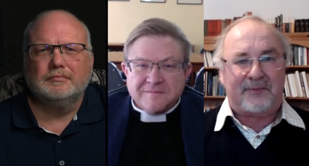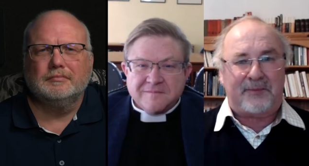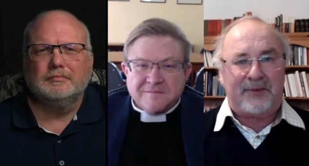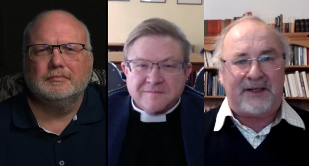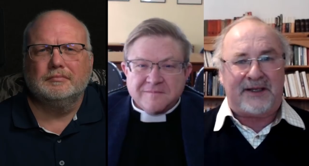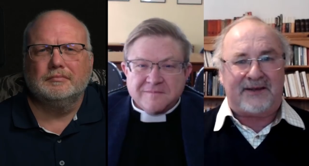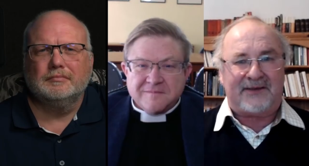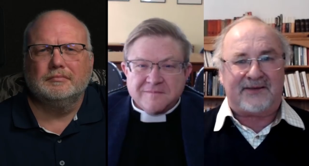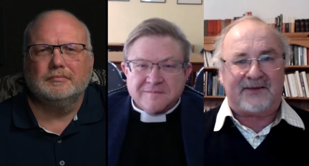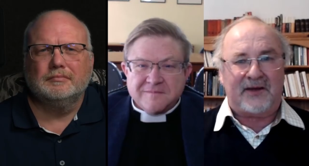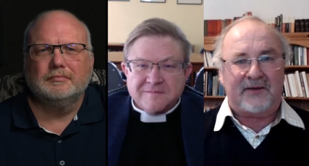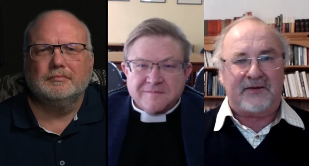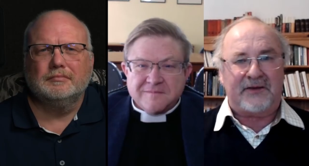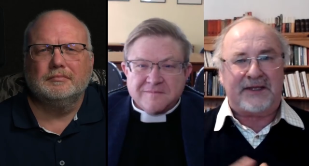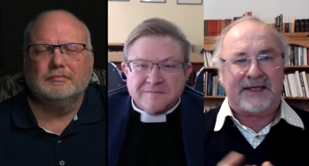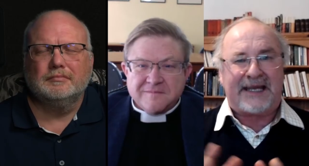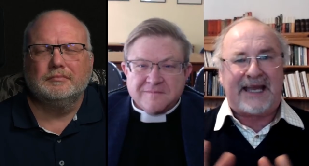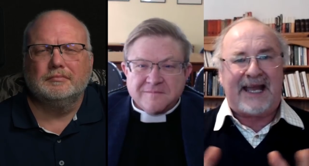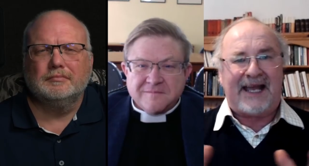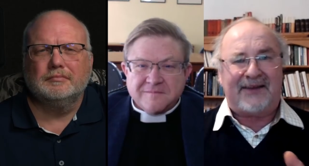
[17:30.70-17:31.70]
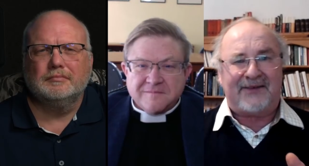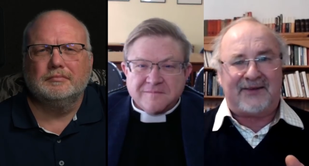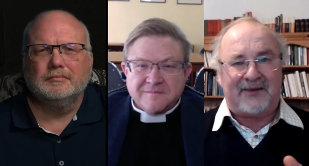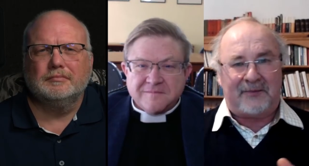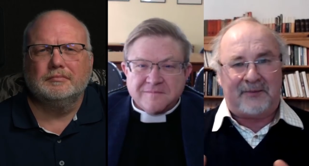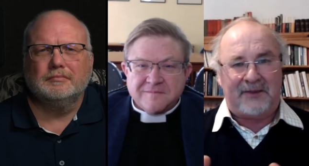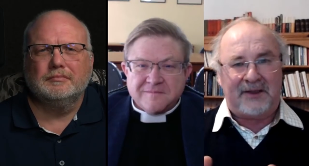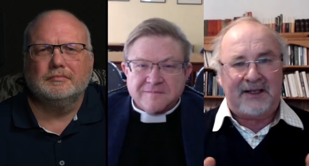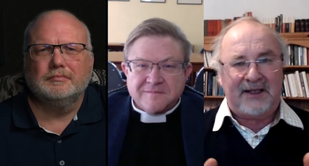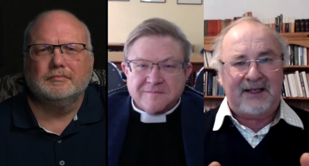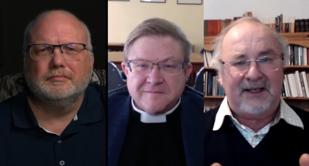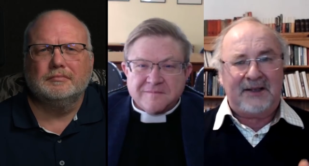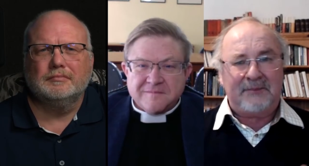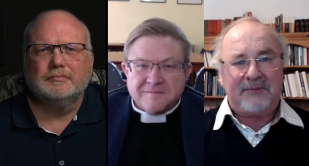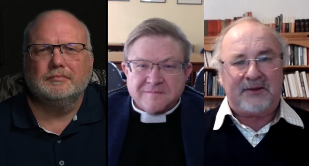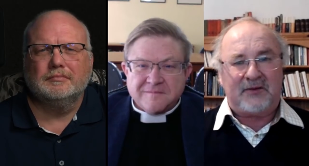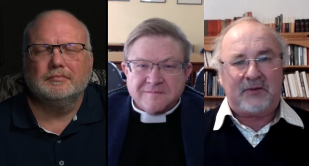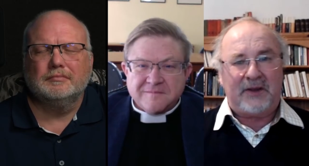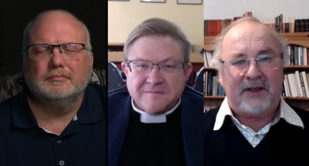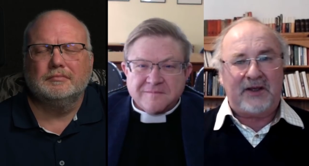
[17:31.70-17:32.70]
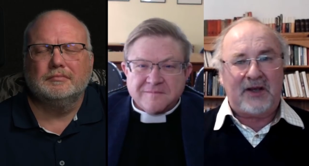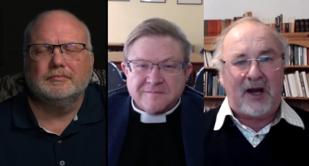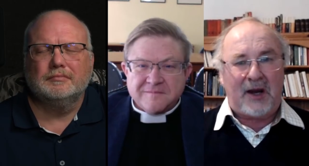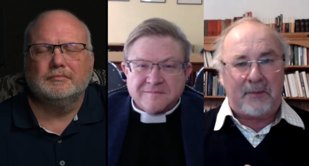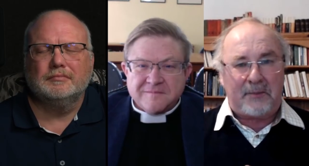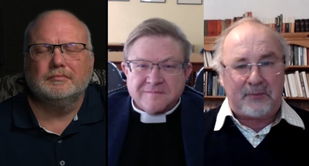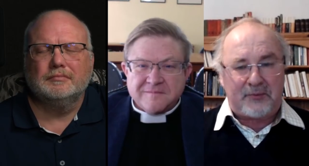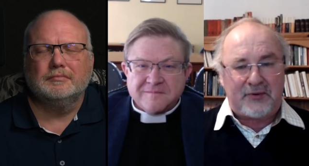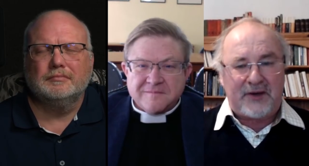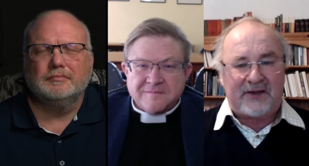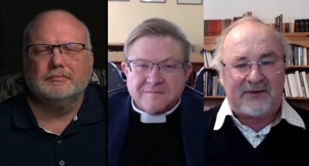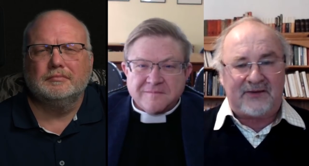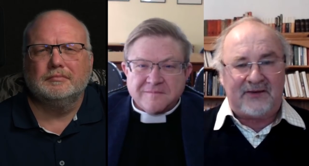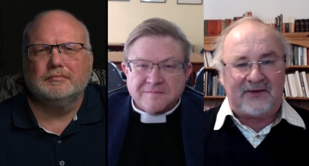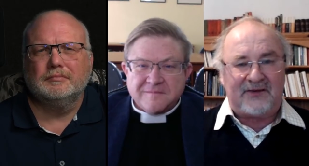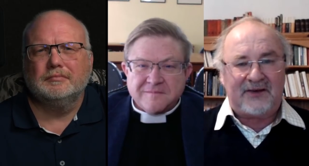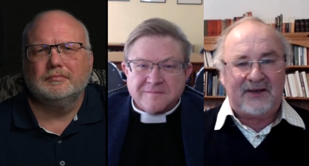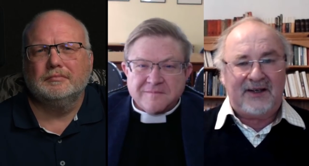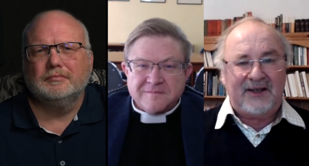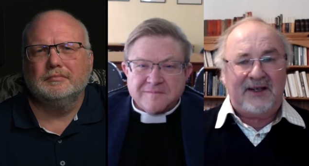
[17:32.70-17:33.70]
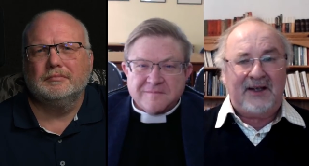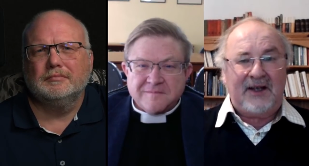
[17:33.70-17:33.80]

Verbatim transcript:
Speaker 1: splits over the chasm between our present,